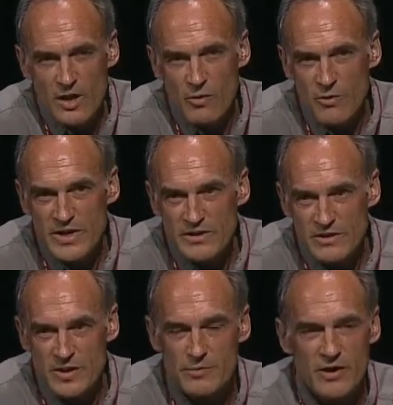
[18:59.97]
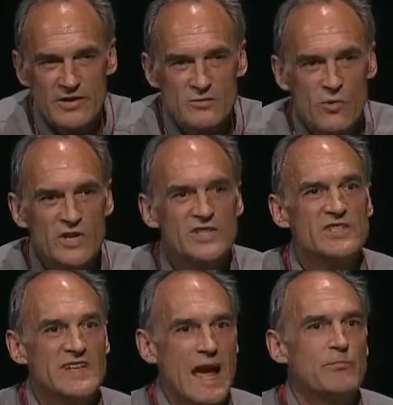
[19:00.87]
What we need to think about is, what is
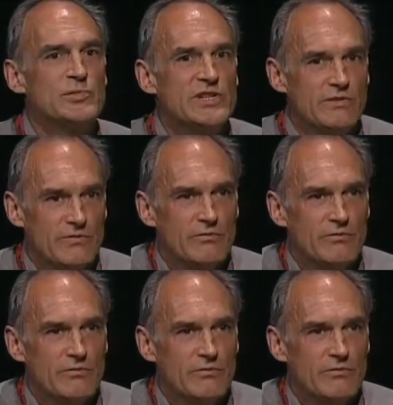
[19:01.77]
adaptive?